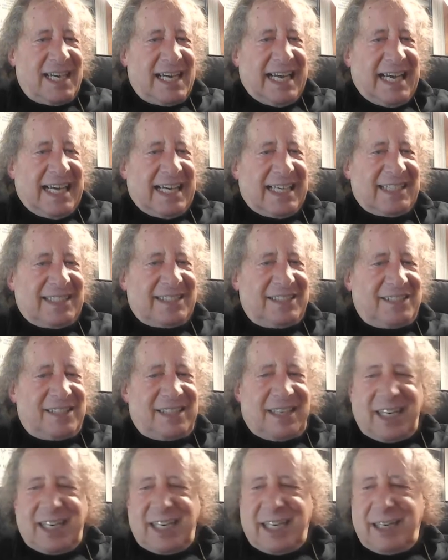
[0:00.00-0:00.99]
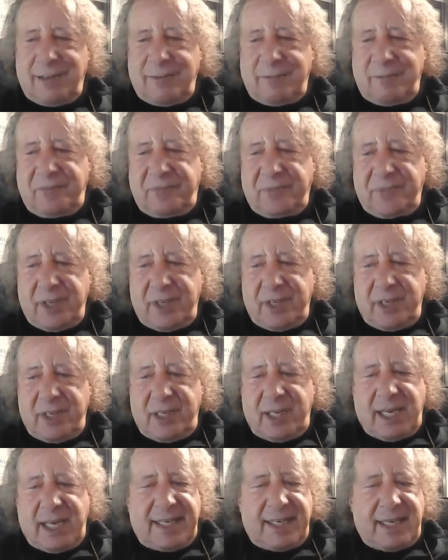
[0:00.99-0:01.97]
And
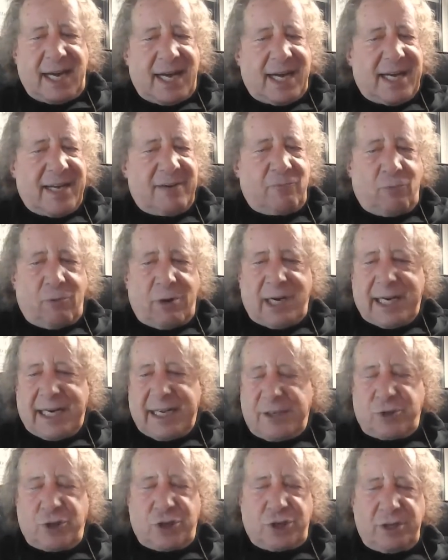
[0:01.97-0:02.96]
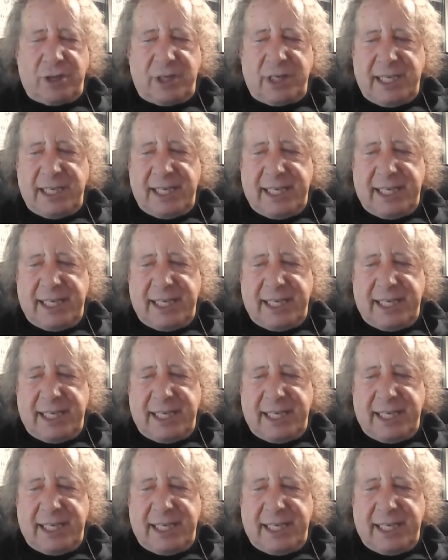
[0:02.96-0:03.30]
I watch